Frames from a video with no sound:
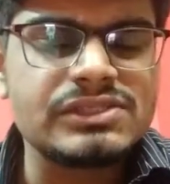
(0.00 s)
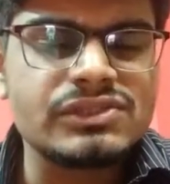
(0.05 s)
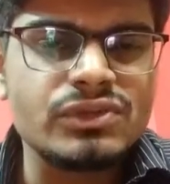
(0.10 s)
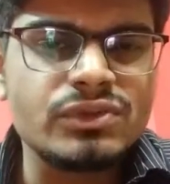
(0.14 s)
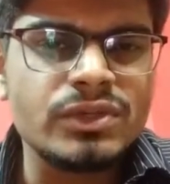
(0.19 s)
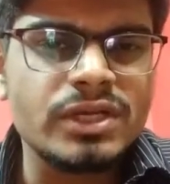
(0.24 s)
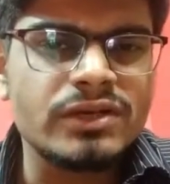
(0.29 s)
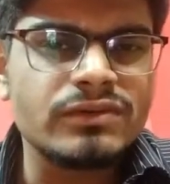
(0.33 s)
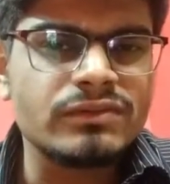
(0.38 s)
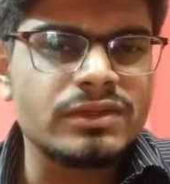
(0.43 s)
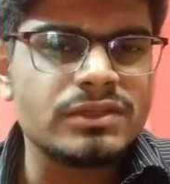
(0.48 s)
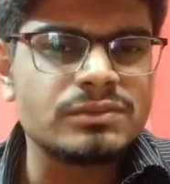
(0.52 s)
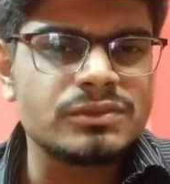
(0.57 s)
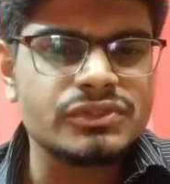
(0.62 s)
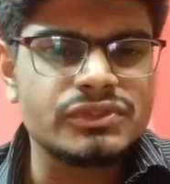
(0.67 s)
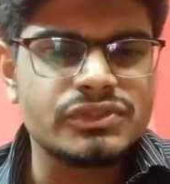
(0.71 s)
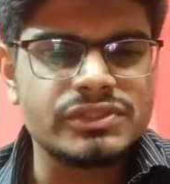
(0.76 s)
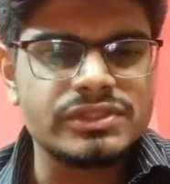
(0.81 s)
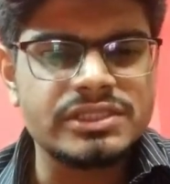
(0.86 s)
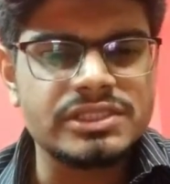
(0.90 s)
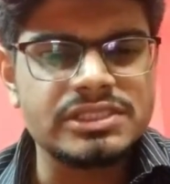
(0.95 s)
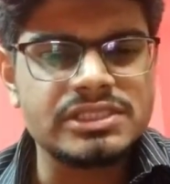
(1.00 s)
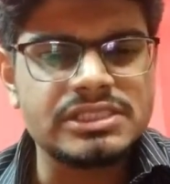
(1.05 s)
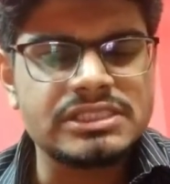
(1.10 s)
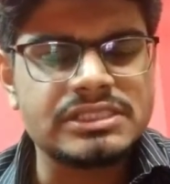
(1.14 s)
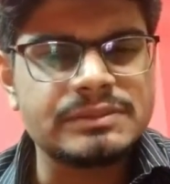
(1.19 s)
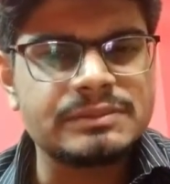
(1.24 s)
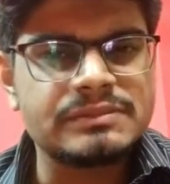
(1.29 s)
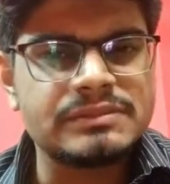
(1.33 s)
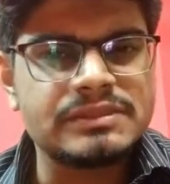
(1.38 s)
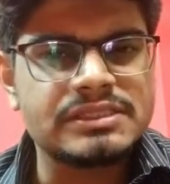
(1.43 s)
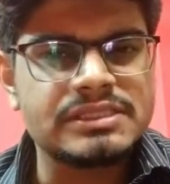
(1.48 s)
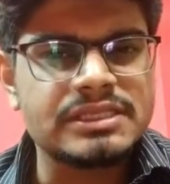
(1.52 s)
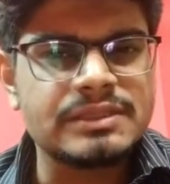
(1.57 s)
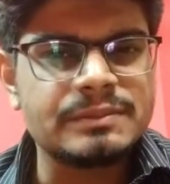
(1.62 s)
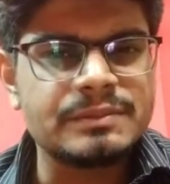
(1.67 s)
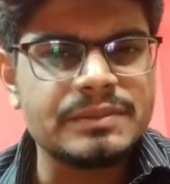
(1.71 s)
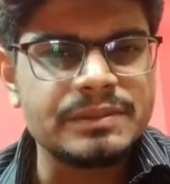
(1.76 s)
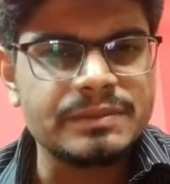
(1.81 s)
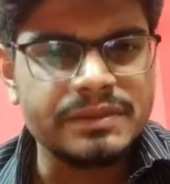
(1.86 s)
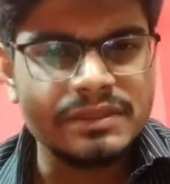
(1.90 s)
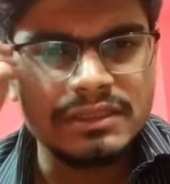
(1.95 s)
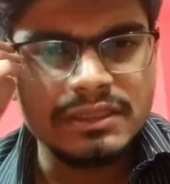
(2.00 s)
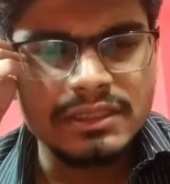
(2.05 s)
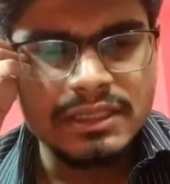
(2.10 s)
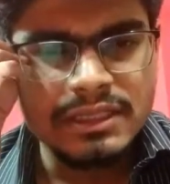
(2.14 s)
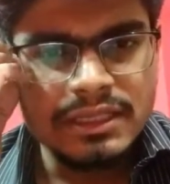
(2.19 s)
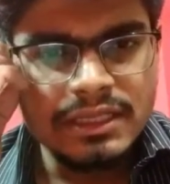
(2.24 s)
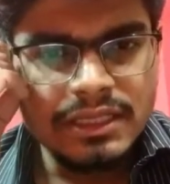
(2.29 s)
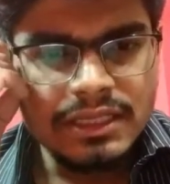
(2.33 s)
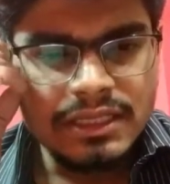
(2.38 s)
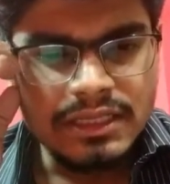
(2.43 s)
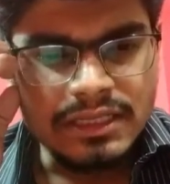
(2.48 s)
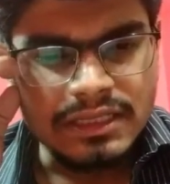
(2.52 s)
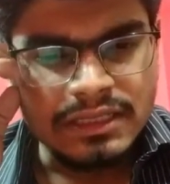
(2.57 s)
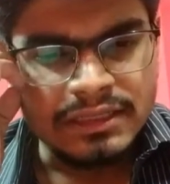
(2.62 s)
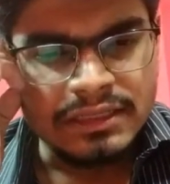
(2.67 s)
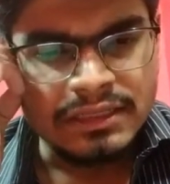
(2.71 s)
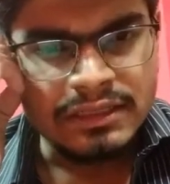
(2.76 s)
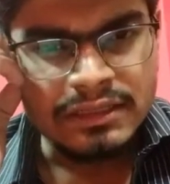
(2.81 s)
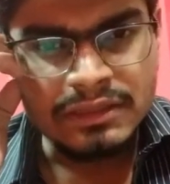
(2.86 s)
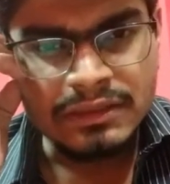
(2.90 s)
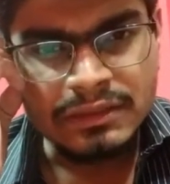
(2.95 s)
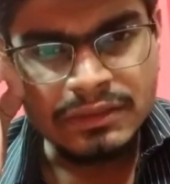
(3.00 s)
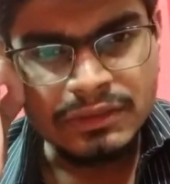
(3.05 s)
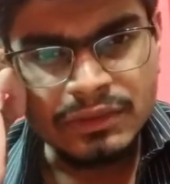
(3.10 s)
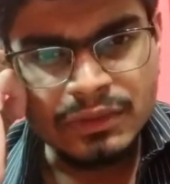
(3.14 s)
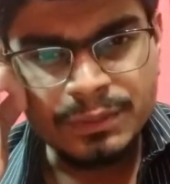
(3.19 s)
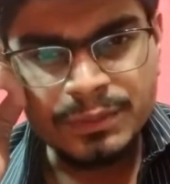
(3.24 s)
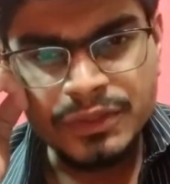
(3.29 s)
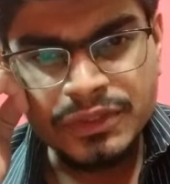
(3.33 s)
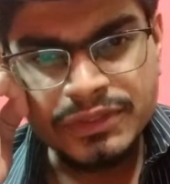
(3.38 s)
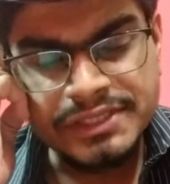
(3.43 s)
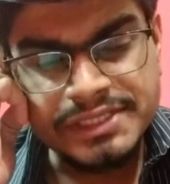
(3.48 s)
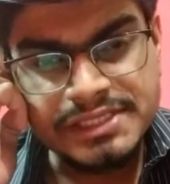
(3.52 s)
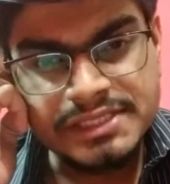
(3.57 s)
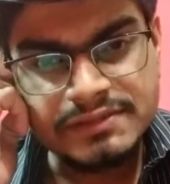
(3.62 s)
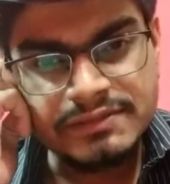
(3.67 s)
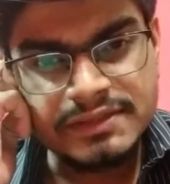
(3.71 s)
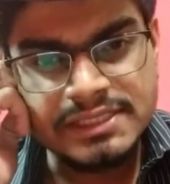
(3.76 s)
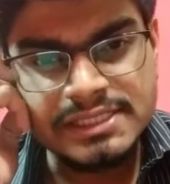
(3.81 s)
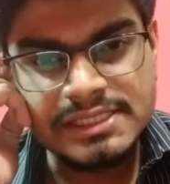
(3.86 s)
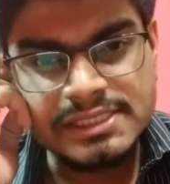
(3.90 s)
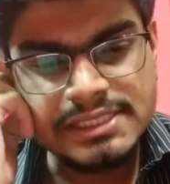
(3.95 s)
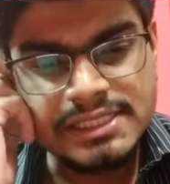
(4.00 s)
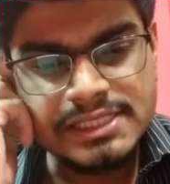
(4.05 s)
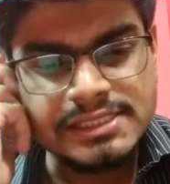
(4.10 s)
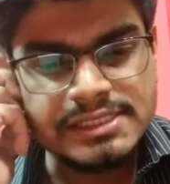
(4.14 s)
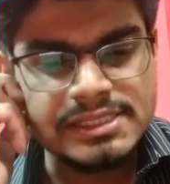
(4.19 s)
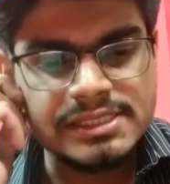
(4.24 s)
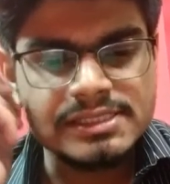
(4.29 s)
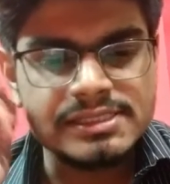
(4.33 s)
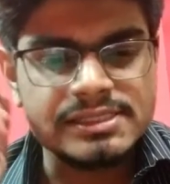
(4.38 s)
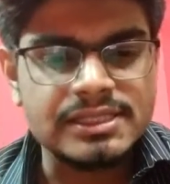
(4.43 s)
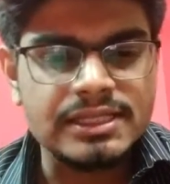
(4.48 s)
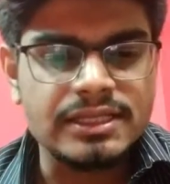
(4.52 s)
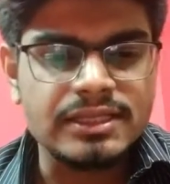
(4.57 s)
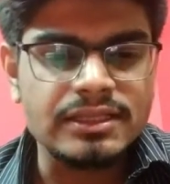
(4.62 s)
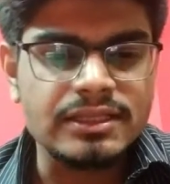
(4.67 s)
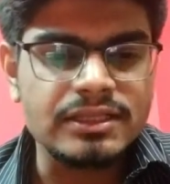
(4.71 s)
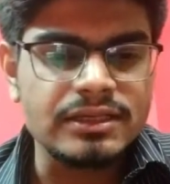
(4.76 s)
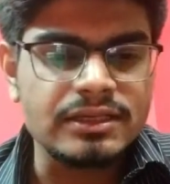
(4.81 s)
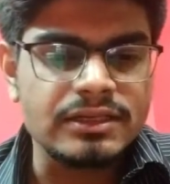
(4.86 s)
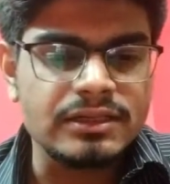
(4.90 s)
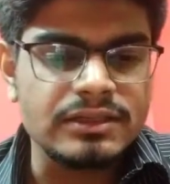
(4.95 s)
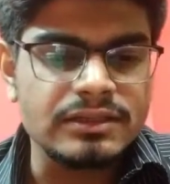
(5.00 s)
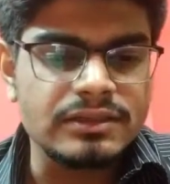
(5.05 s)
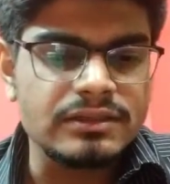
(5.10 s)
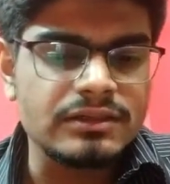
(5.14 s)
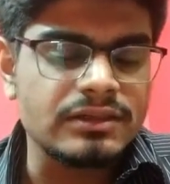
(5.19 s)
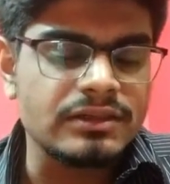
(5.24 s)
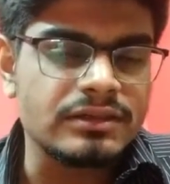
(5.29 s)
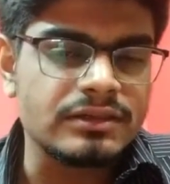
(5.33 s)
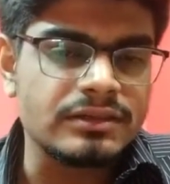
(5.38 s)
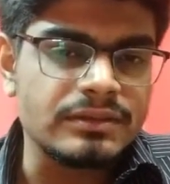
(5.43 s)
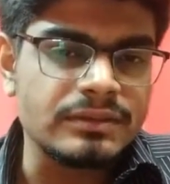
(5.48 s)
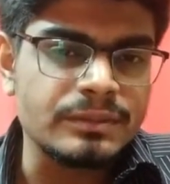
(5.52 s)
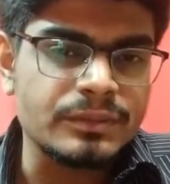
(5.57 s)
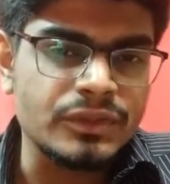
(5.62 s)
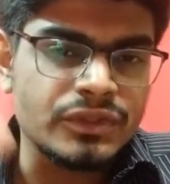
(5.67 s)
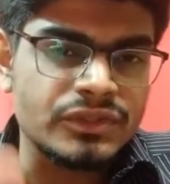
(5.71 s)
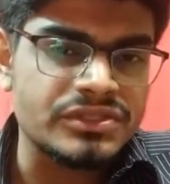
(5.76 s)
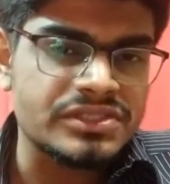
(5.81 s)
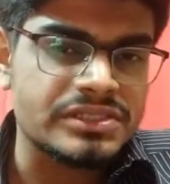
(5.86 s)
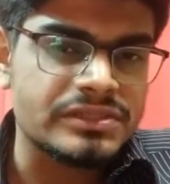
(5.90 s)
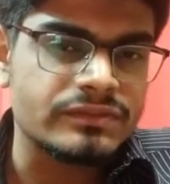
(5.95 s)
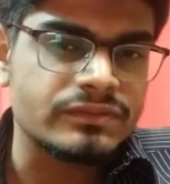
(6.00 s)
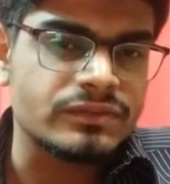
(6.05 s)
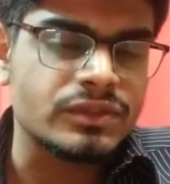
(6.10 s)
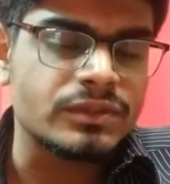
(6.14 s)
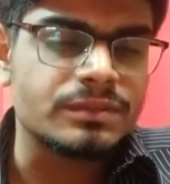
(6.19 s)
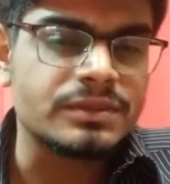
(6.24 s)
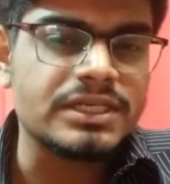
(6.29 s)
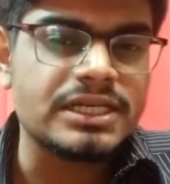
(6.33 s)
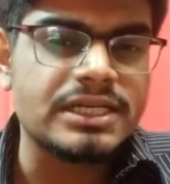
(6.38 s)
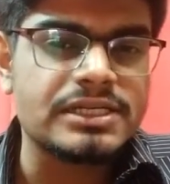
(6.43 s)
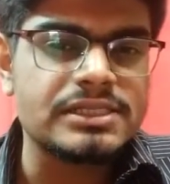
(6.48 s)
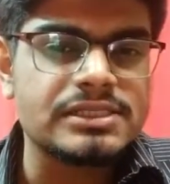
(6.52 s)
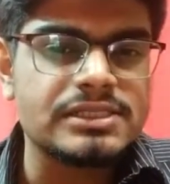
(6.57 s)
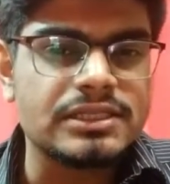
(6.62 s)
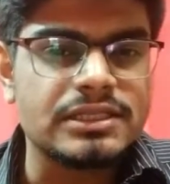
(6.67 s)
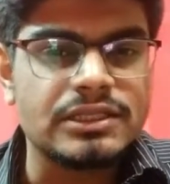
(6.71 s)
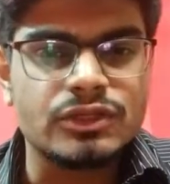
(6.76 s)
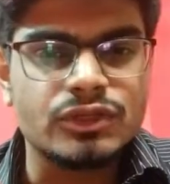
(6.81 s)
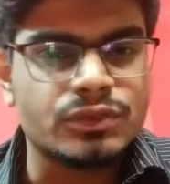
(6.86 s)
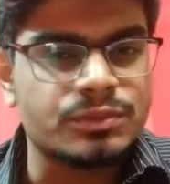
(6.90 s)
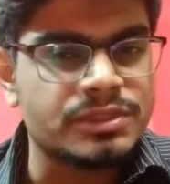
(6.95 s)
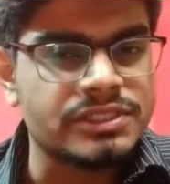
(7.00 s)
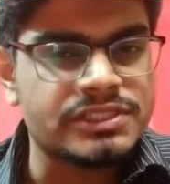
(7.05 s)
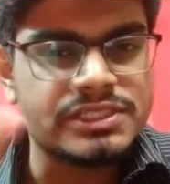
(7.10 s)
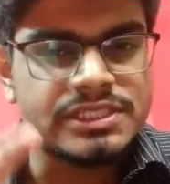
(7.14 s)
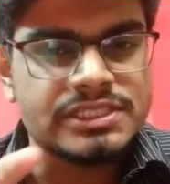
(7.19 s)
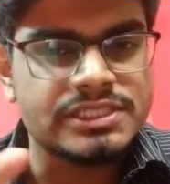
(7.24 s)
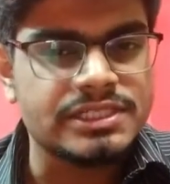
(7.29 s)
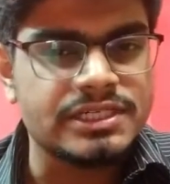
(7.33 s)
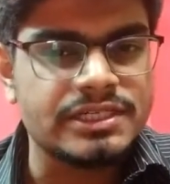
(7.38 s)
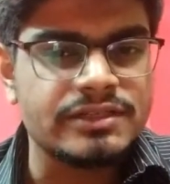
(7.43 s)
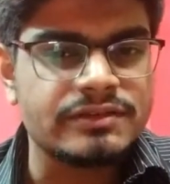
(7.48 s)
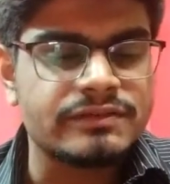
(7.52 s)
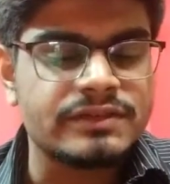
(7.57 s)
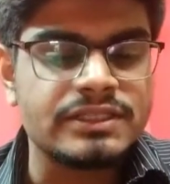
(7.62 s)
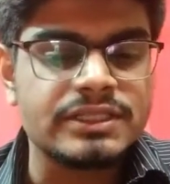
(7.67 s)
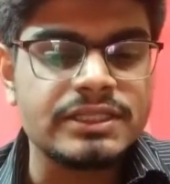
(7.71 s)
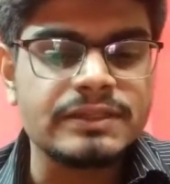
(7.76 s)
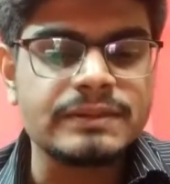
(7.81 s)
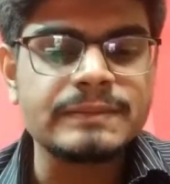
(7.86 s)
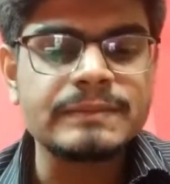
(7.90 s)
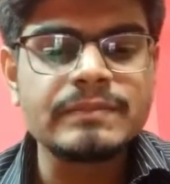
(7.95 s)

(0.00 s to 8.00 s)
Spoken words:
You have almost the same people in group progressive exercises, then the progressive group task and the group discussion and everything.